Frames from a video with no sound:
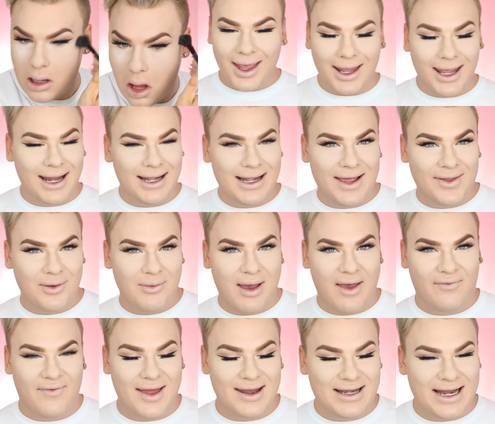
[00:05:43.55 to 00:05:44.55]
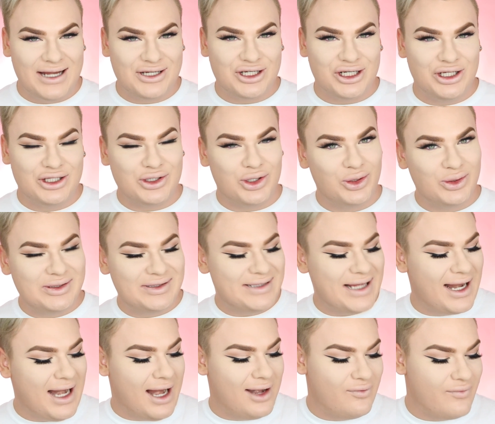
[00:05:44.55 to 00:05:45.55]
Okay, now that my foundation is all
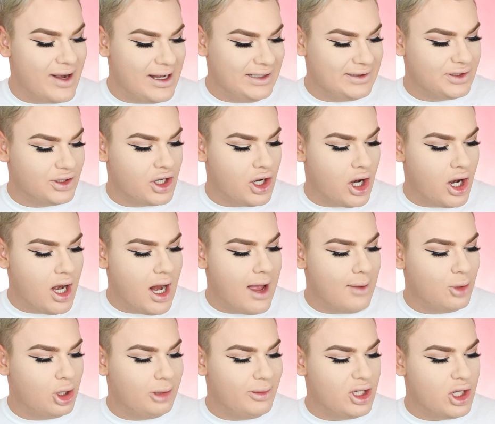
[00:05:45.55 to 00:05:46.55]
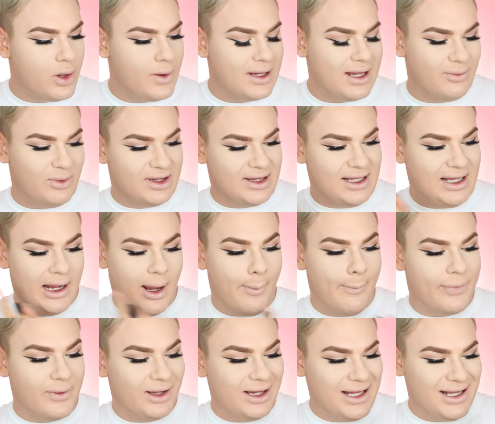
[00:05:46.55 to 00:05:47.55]
set and ready to go, I'm going to be going in with the
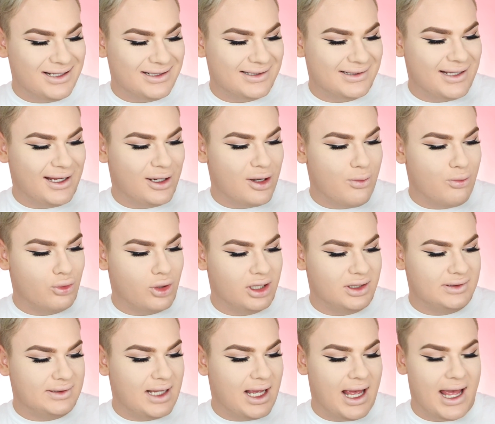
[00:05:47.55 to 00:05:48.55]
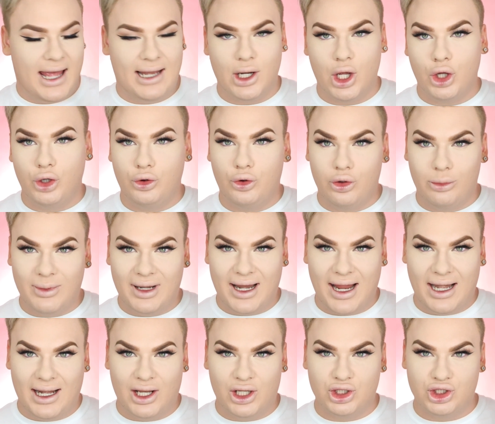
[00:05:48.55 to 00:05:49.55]
Brilliant Skin Bronzer and
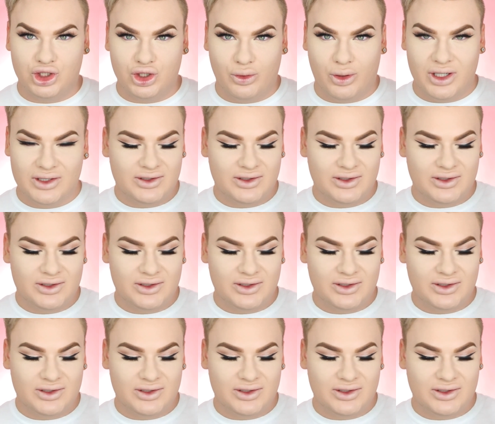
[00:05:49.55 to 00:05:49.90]
Illuminator Duo.